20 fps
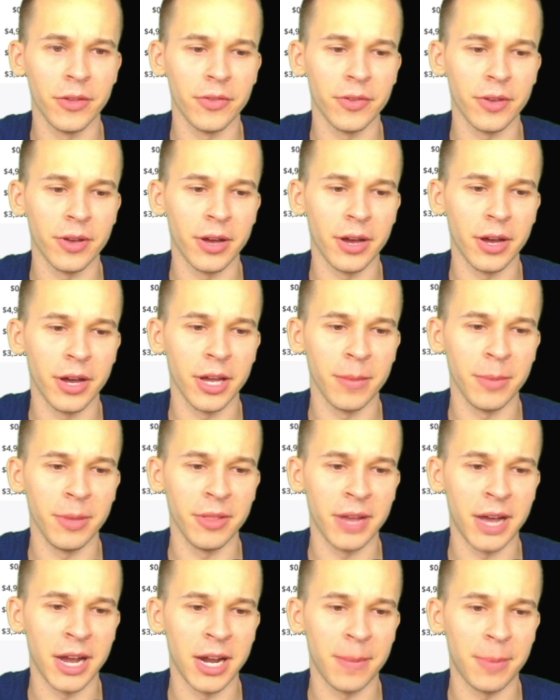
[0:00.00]
going to be
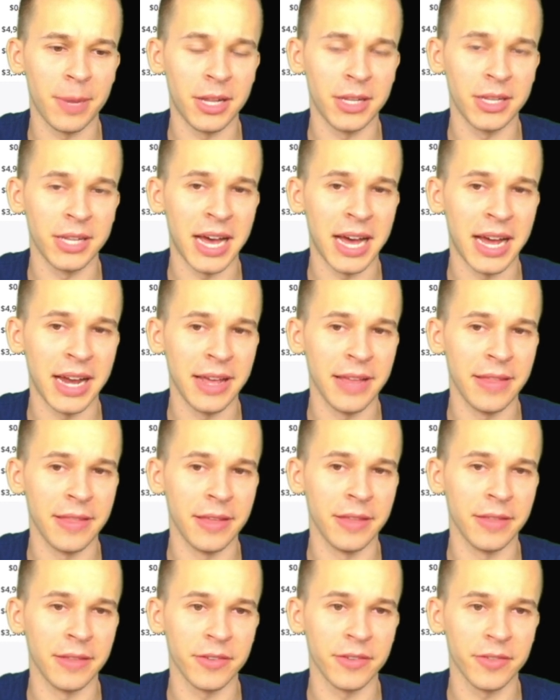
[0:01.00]
lined up a lot
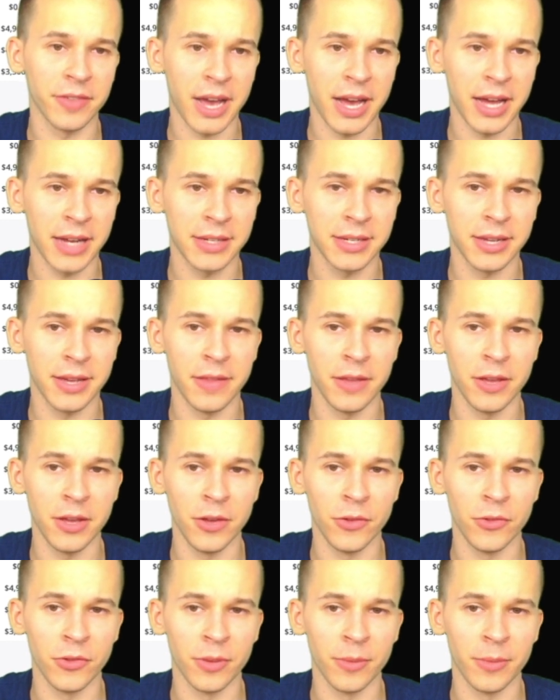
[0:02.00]
in the slot, and they
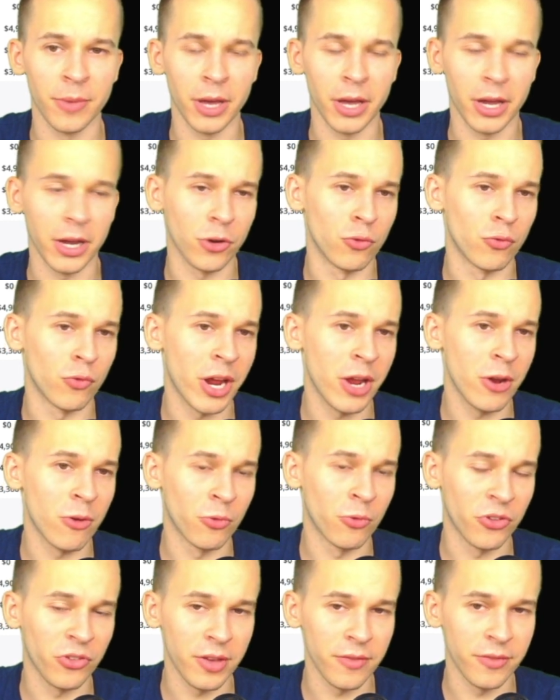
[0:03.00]
use him, again, a great
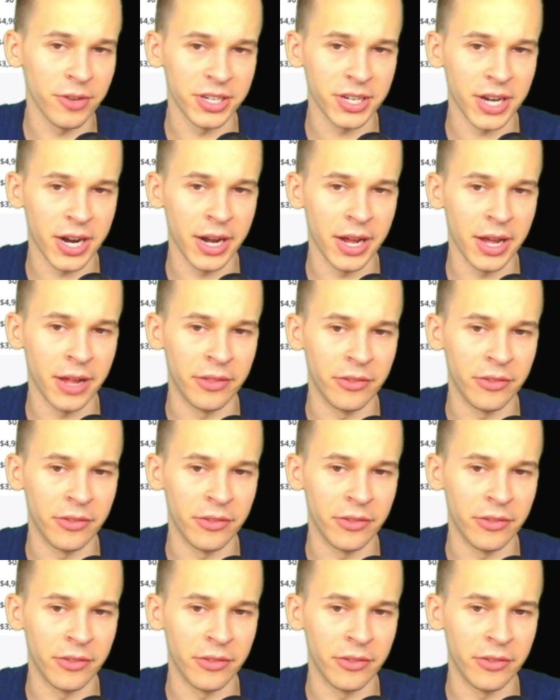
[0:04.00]
receiving tight end.